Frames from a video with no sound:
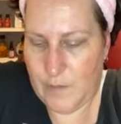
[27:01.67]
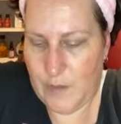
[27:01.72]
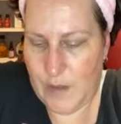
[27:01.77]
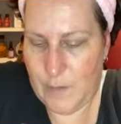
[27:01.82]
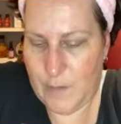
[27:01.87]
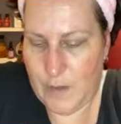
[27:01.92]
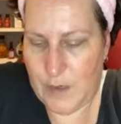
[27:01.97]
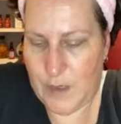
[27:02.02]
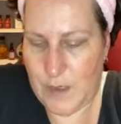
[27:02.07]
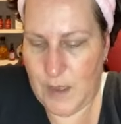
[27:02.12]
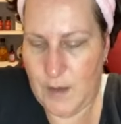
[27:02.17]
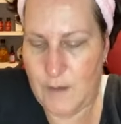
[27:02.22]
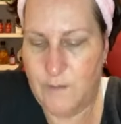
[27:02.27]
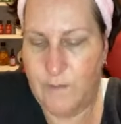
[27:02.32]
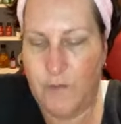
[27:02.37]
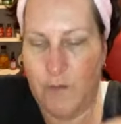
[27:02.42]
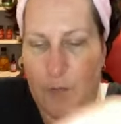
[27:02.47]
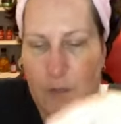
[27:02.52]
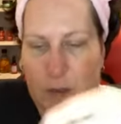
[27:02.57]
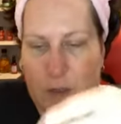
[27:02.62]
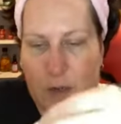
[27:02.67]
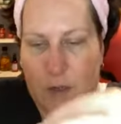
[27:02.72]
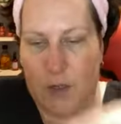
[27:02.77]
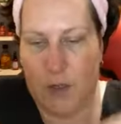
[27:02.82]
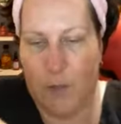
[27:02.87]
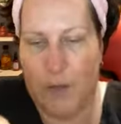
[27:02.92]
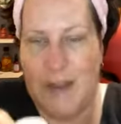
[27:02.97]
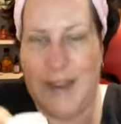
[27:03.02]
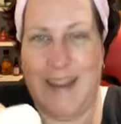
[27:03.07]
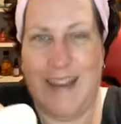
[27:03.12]
I'm a glutton for
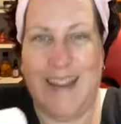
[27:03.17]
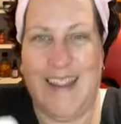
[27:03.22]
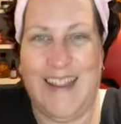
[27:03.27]
punishment.